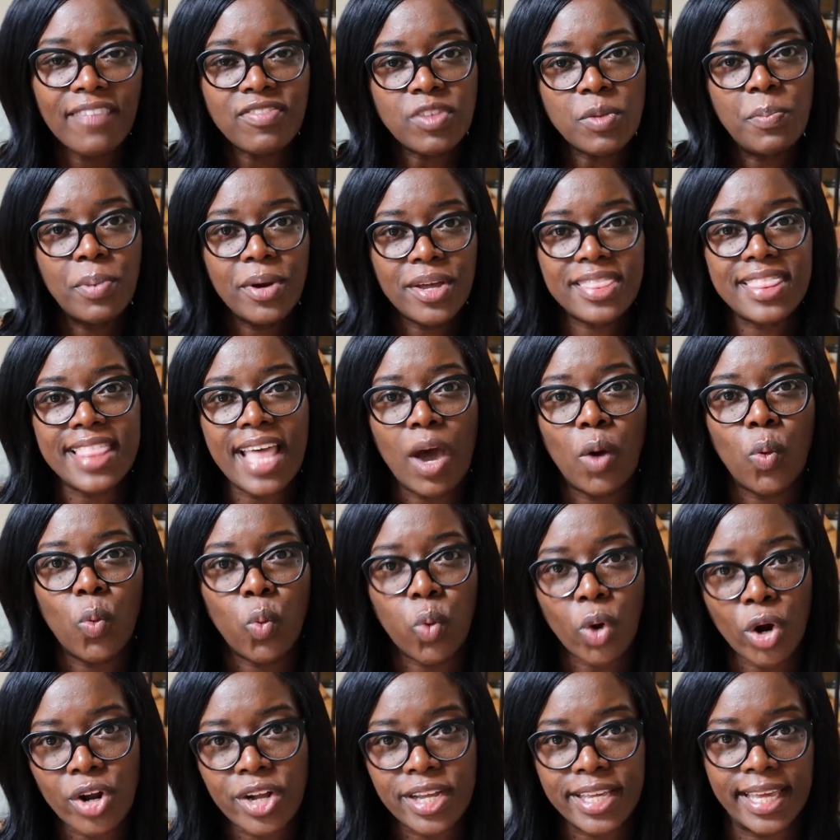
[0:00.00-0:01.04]
have to put that
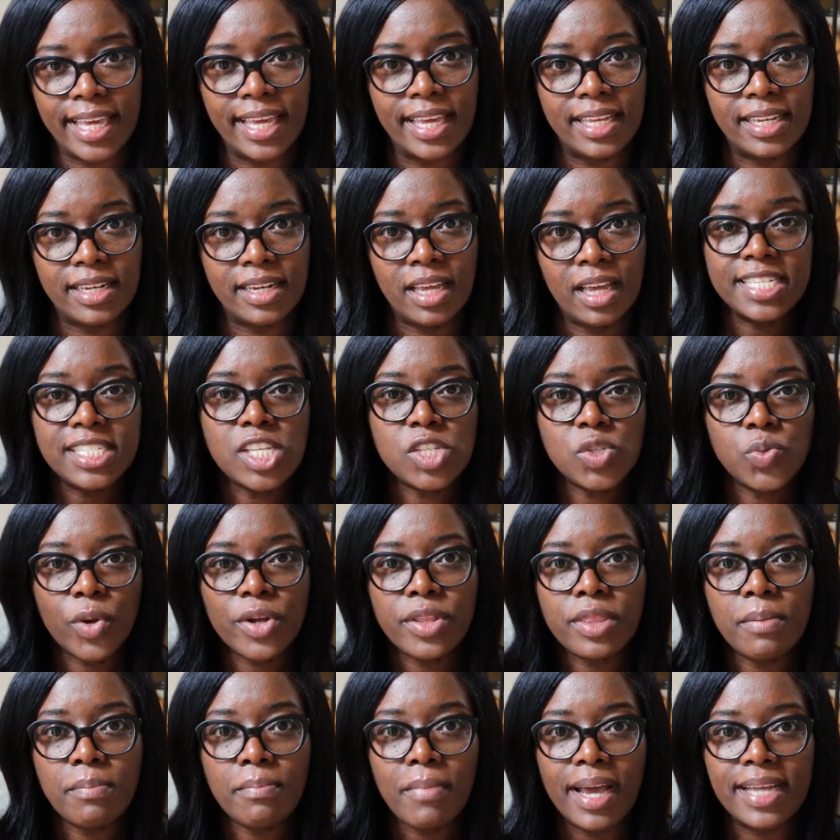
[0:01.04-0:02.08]
work in. This is
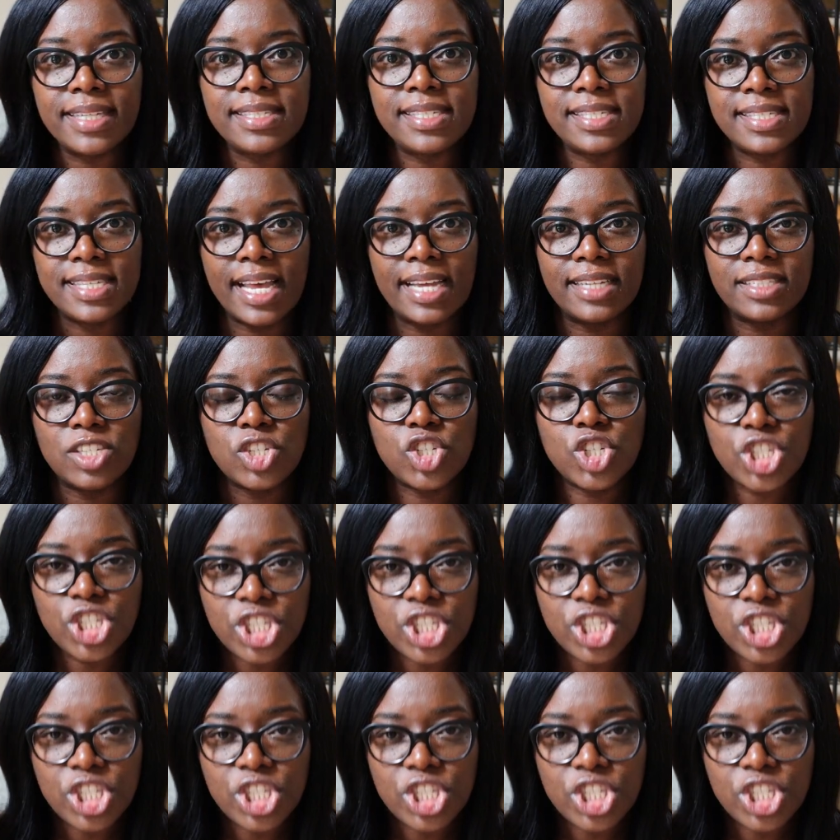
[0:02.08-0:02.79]
where the mindset